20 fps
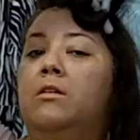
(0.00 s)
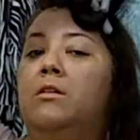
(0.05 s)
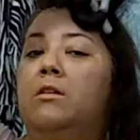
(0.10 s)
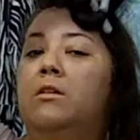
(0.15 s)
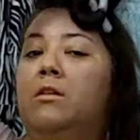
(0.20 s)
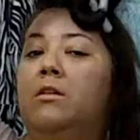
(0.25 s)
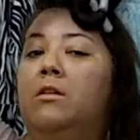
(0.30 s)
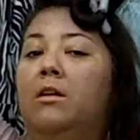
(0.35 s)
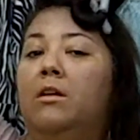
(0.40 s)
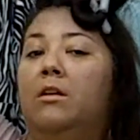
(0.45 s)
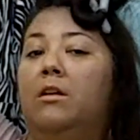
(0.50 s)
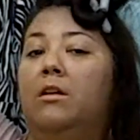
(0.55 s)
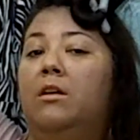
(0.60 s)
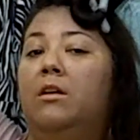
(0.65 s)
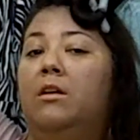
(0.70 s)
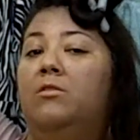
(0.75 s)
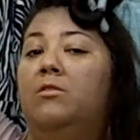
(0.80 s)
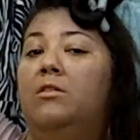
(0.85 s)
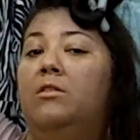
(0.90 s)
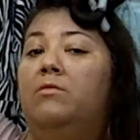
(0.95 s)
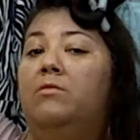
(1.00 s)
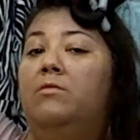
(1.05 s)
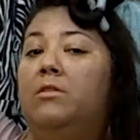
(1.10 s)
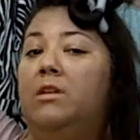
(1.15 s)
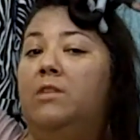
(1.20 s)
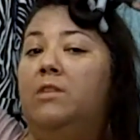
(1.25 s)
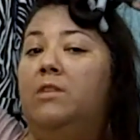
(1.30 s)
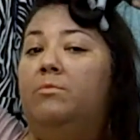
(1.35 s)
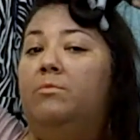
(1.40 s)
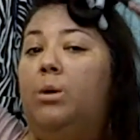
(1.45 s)
And I don't even
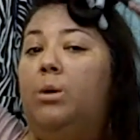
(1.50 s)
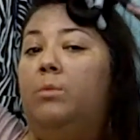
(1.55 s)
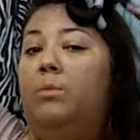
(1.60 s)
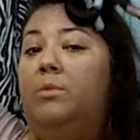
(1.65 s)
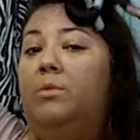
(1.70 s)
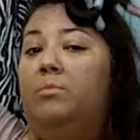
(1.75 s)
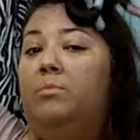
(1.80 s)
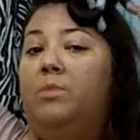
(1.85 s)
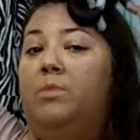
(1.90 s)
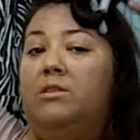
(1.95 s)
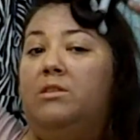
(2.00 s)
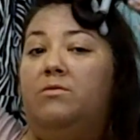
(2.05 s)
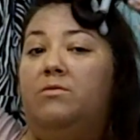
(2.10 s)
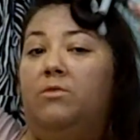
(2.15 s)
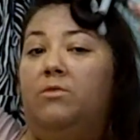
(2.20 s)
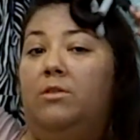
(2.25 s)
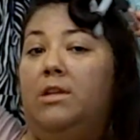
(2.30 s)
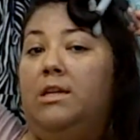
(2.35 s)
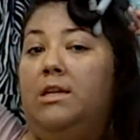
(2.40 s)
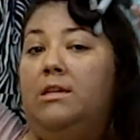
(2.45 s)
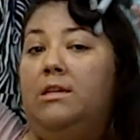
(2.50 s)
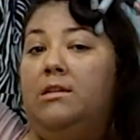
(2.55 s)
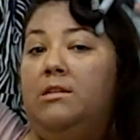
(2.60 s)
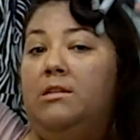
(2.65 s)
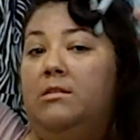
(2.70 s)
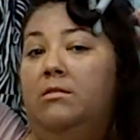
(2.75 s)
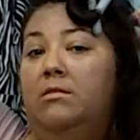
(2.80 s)
need bobby pins for this.